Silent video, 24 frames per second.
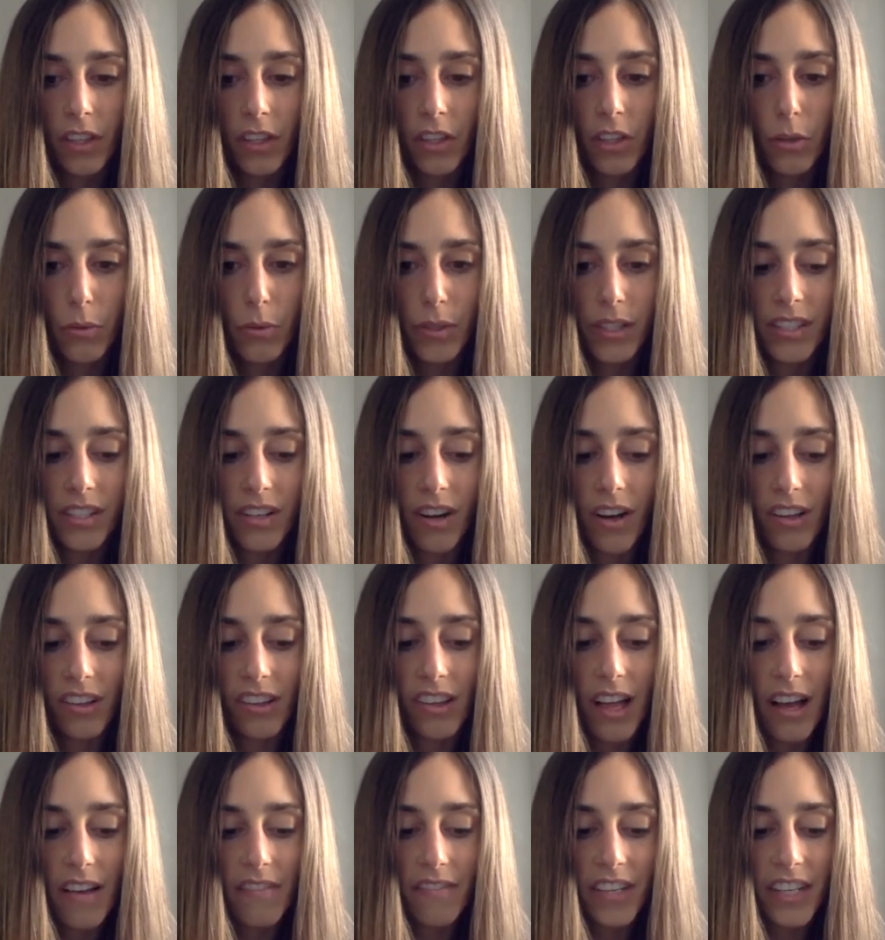You was not
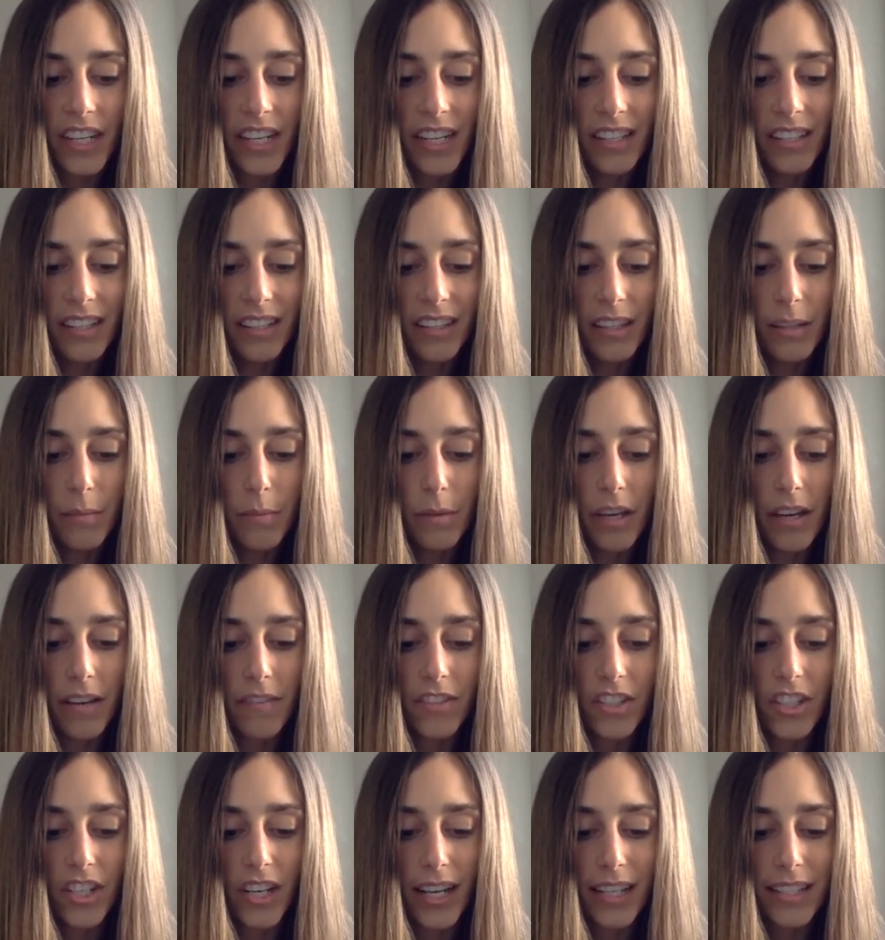loving it? The
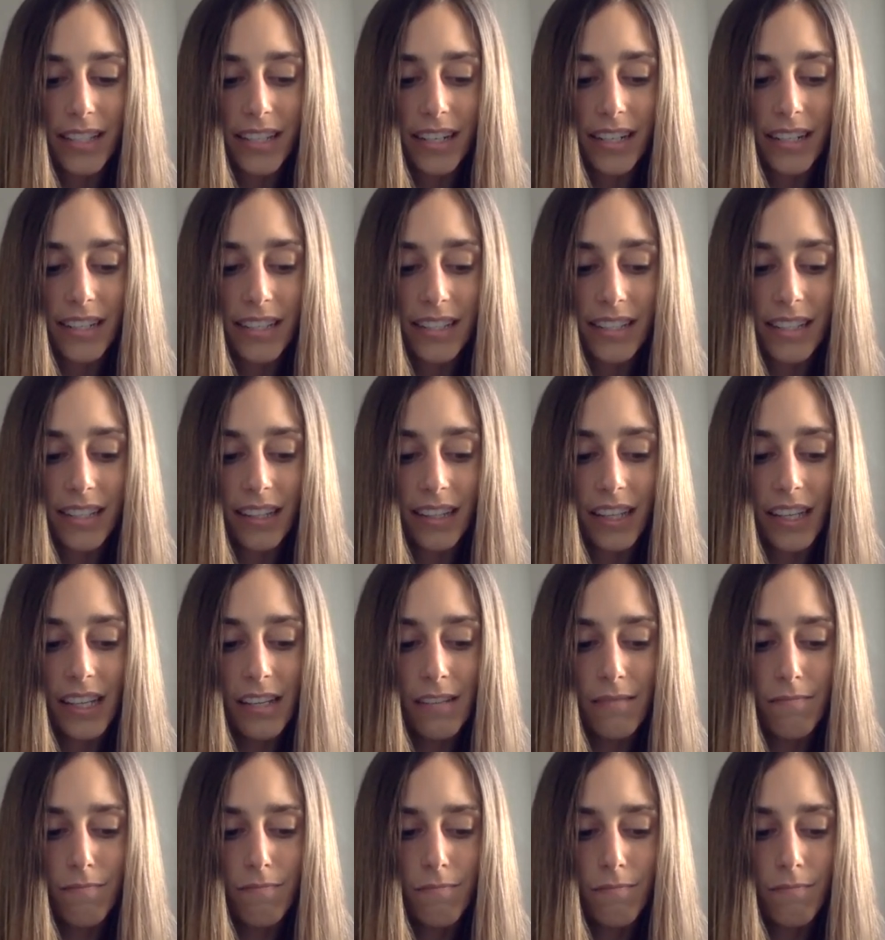BFG asked innocently.
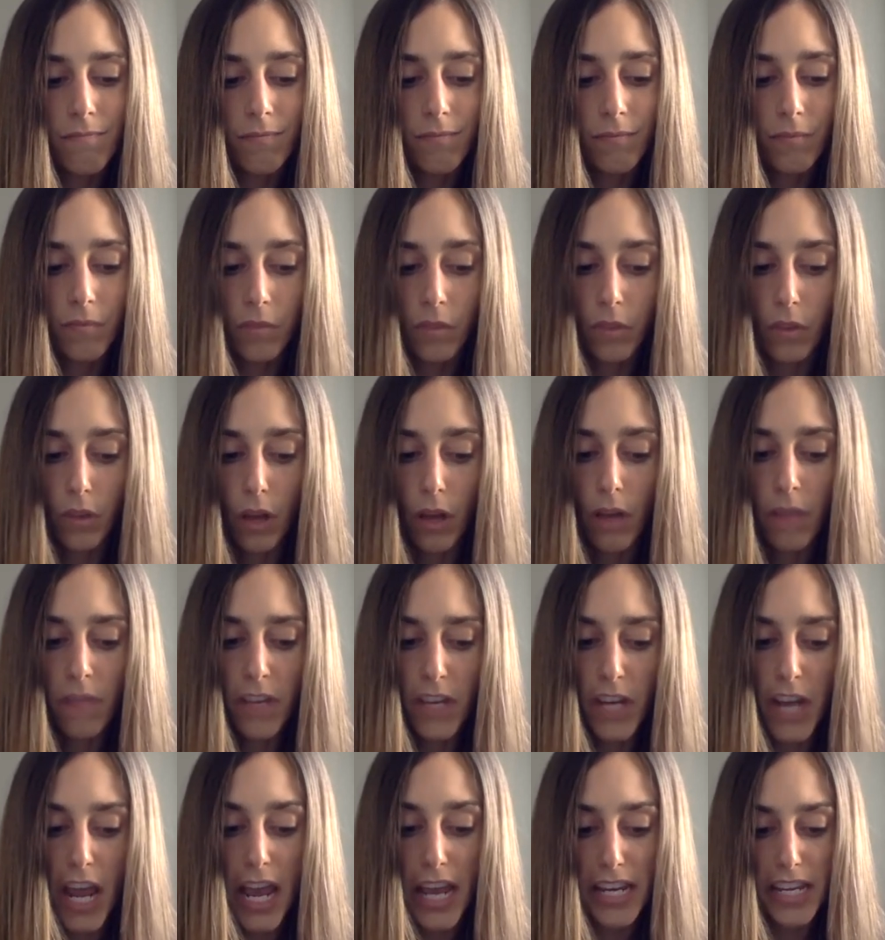
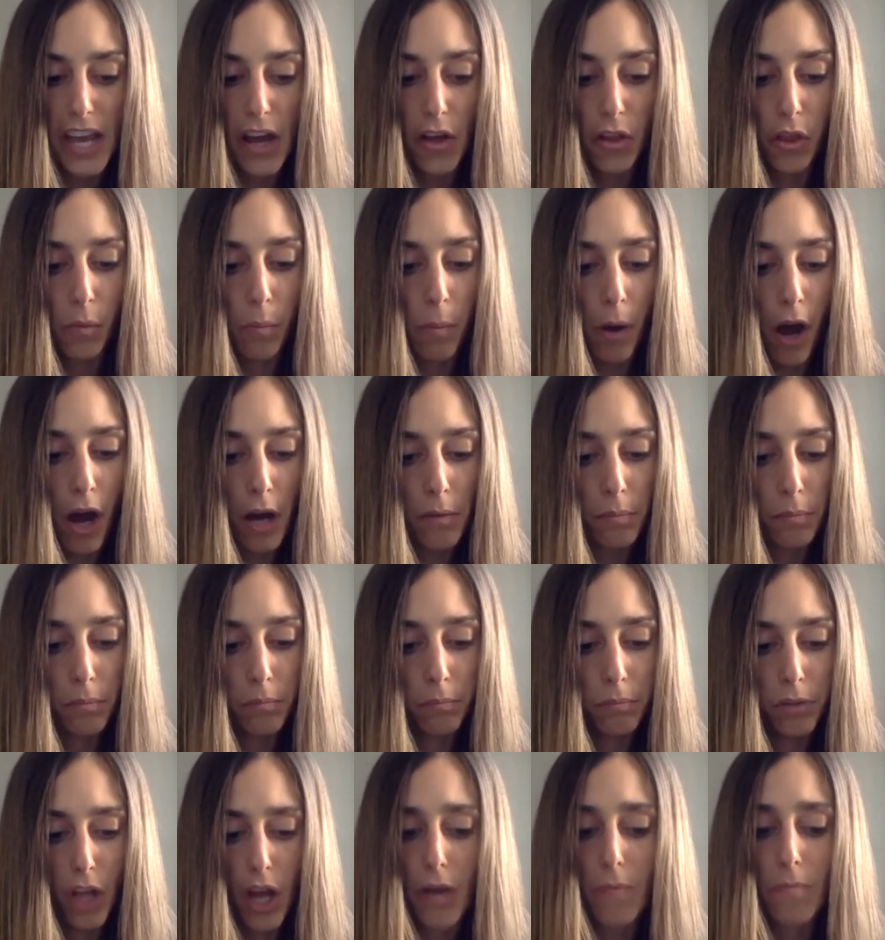Loving it, yelled the
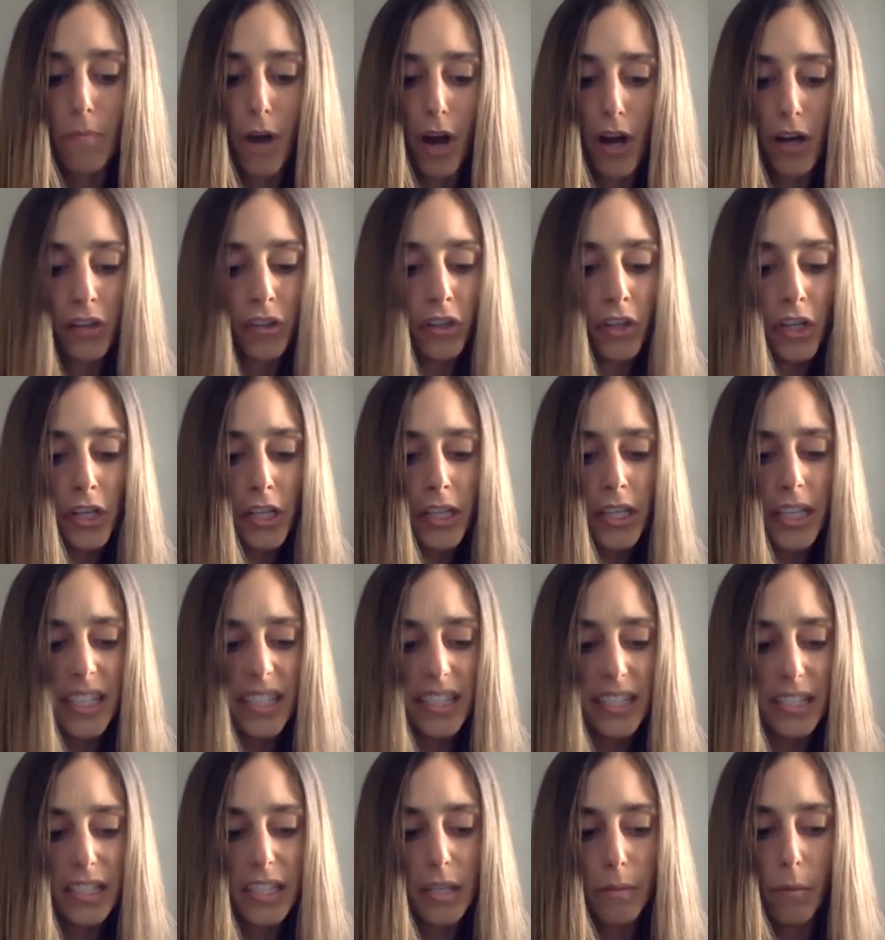blood bottler.
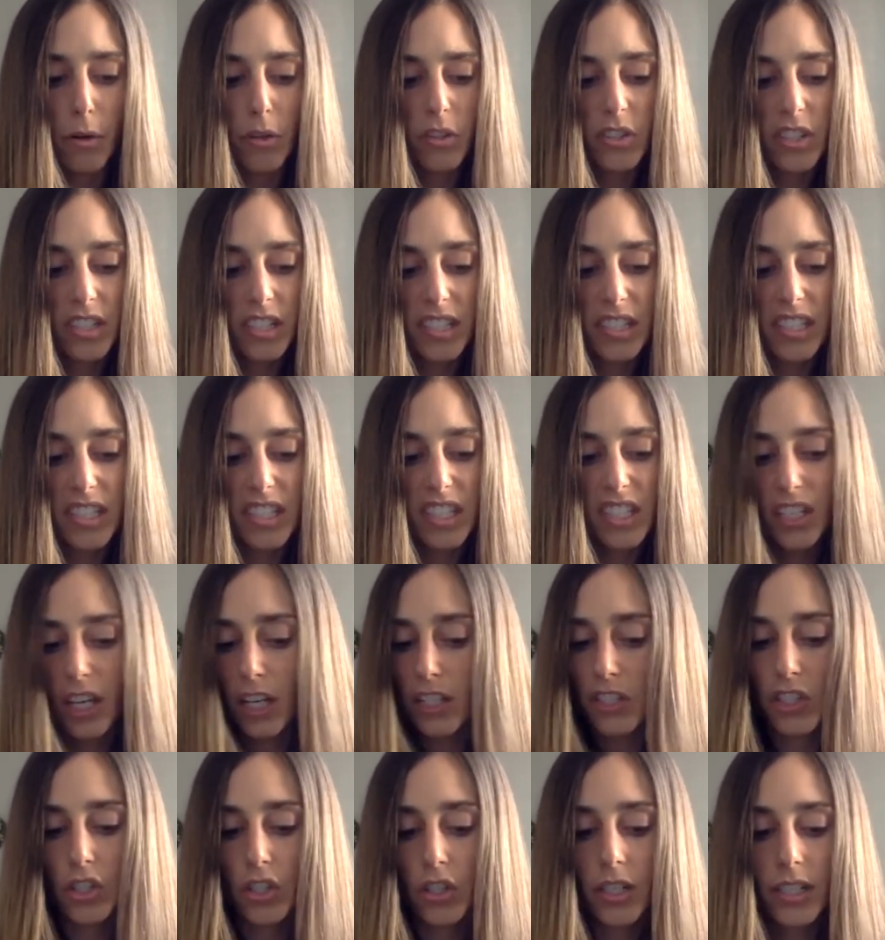This is the most
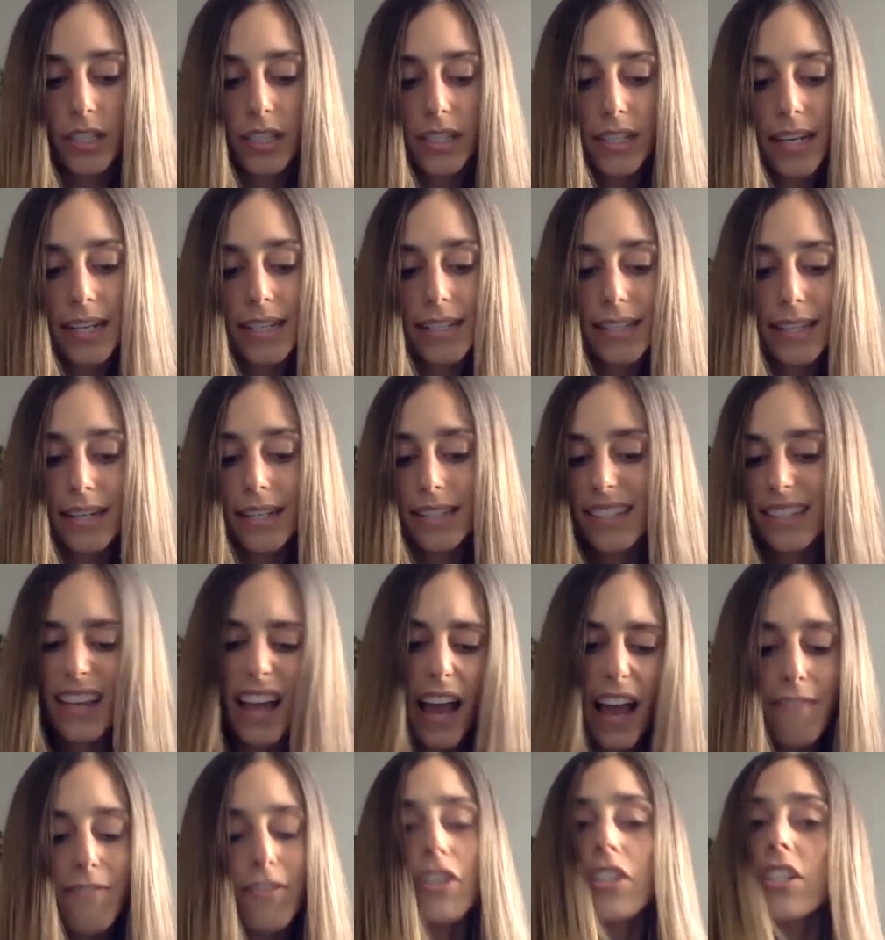disgustorous taste that is
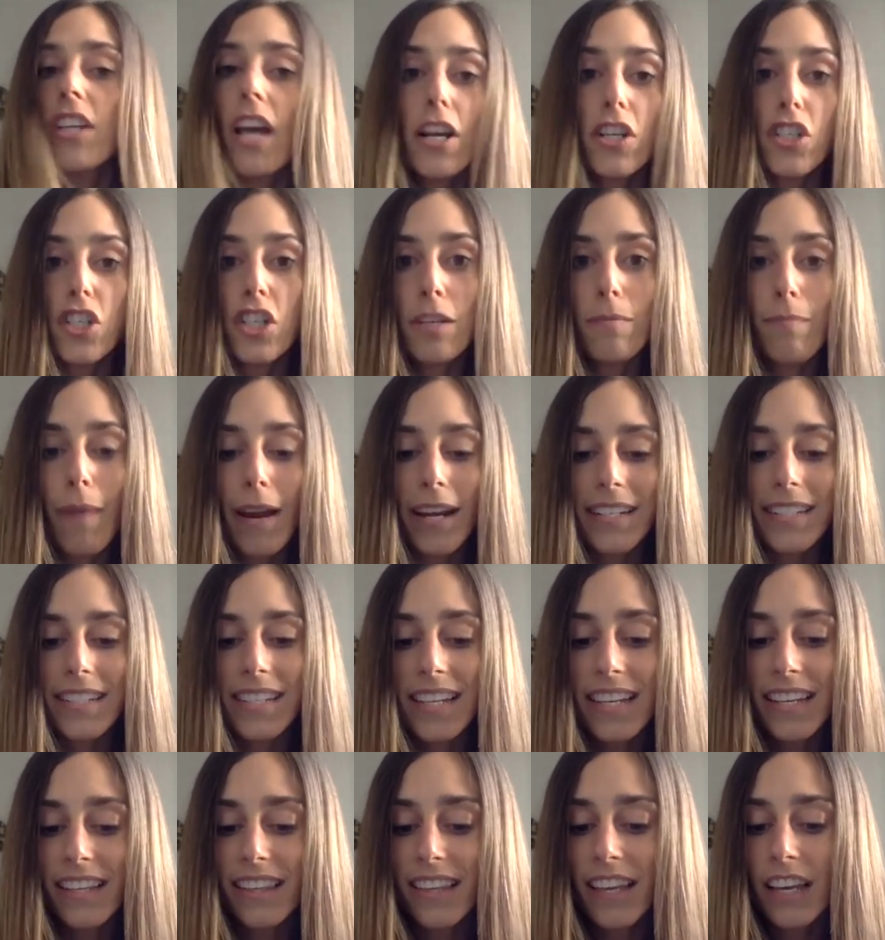ever touching my
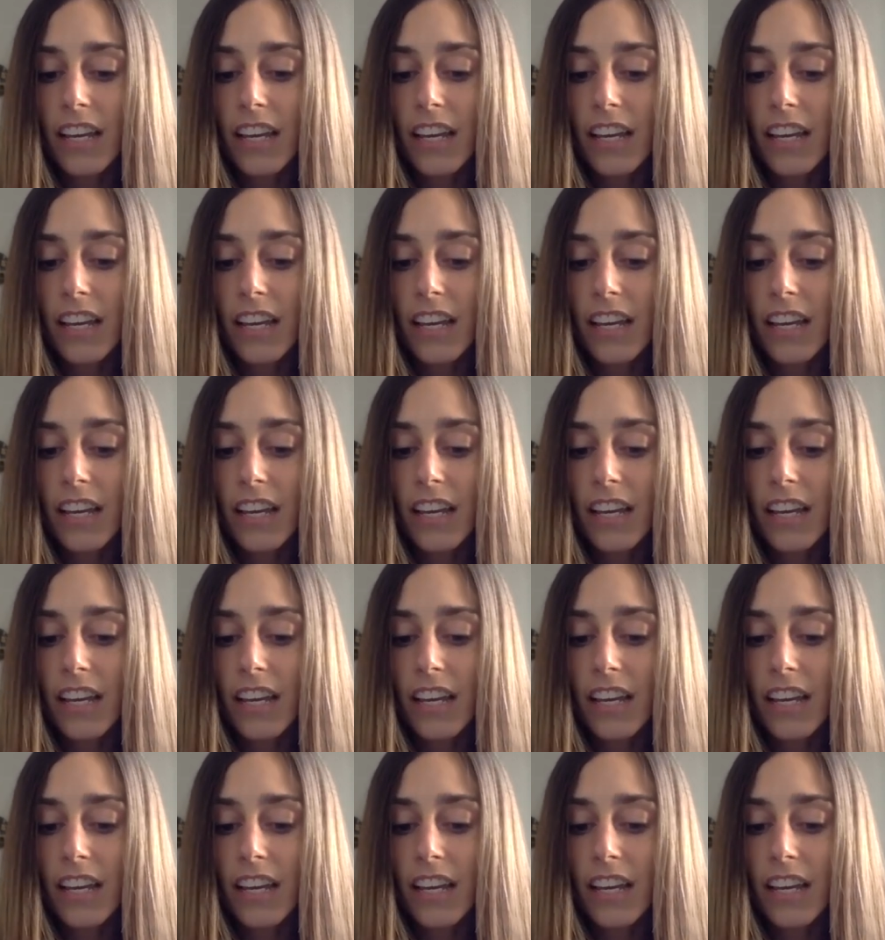teeth.